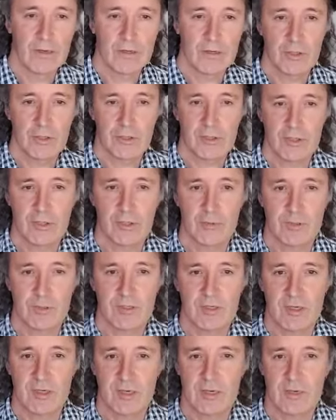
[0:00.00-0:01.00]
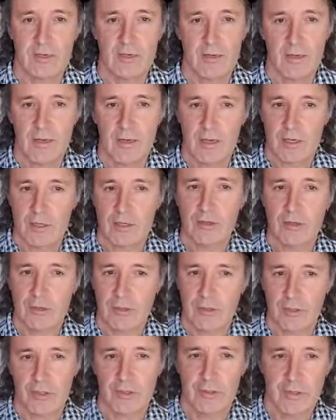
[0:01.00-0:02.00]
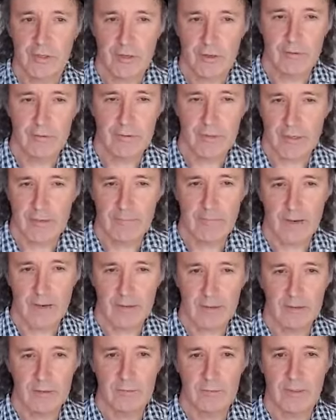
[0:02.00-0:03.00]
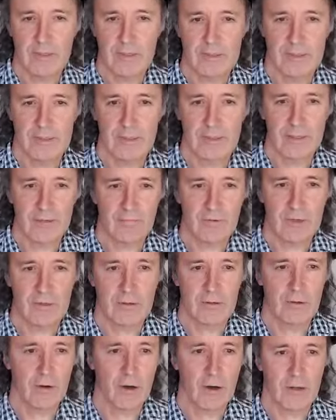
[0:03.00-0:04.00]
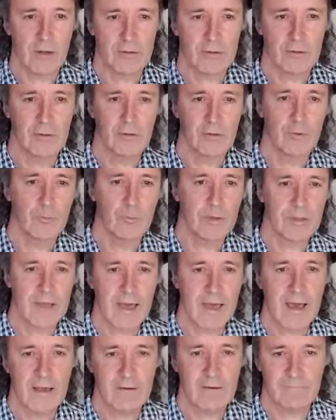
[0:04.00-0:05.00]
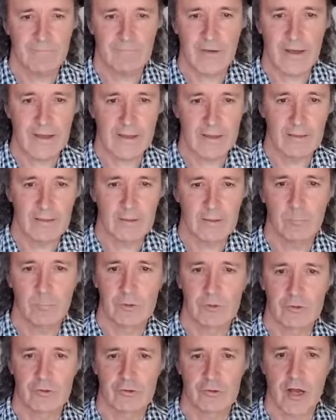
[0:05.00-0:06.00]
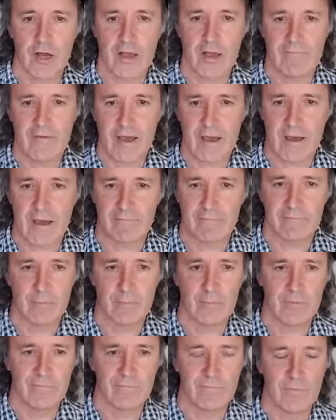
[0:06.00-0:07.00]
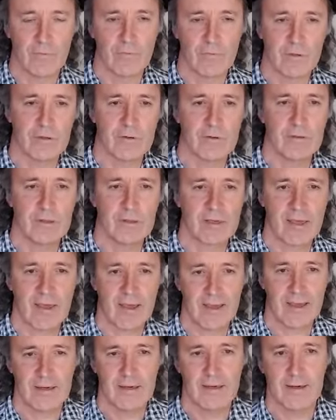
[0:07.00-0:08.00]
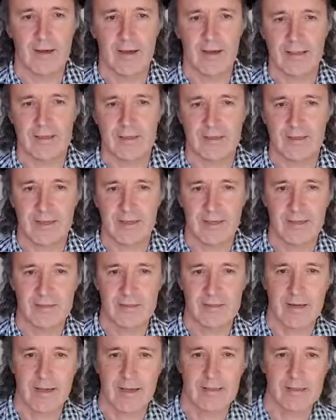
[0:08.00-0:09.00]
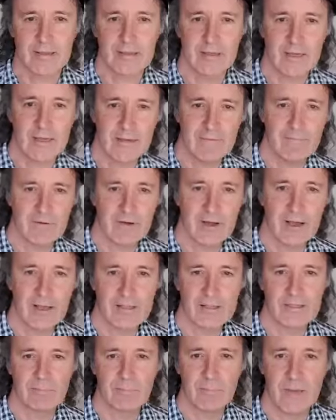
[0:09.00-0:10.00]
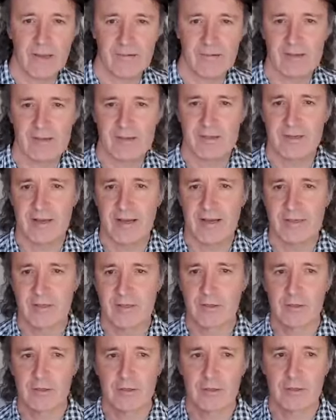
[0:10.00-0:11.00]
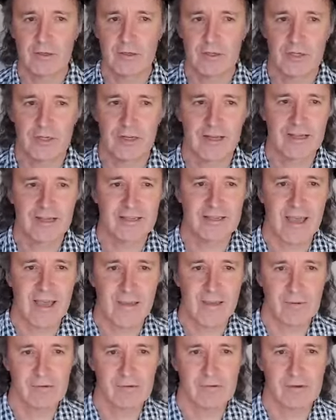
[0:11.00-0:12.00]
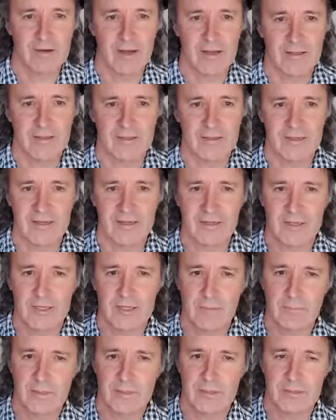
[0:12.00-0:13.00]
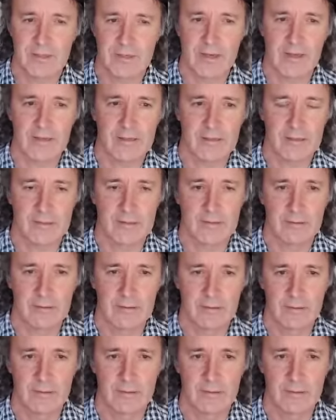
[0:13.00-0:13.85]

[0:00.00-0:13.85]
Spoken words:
Joshua said, "You shall know that among you is the living God, who without fail will drive out from before you the Canaanites, Hittites, Hivites, Perizzites, Girgashites, Amorites, and Jebusites."